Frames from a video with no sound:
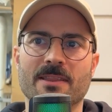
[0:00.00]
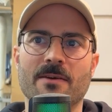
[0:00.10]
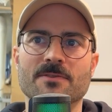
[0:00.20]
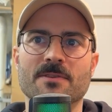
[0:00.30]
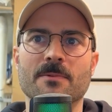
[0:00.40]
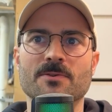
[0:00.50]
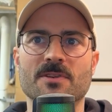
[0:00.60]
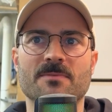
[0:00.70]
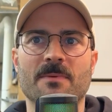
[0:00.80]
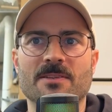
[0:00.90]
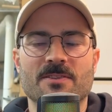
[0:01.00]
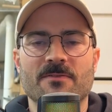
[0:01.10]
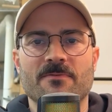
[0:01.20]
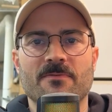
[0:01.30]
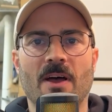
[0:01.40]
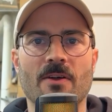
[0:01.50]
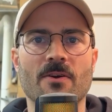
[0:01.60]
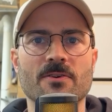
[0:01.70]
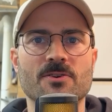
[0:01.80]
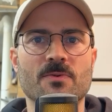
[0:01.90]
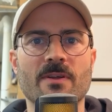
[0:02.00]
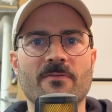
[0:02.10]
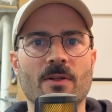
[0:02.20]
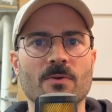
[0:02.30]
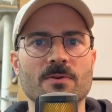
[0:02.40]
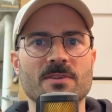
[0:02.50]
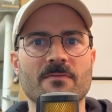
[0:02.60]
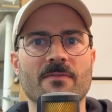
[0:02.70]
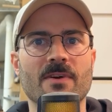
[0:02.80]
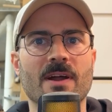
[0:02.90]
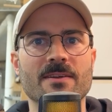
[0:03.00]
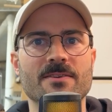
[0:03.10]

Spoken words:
that was the most expensive 120 followers I've ever had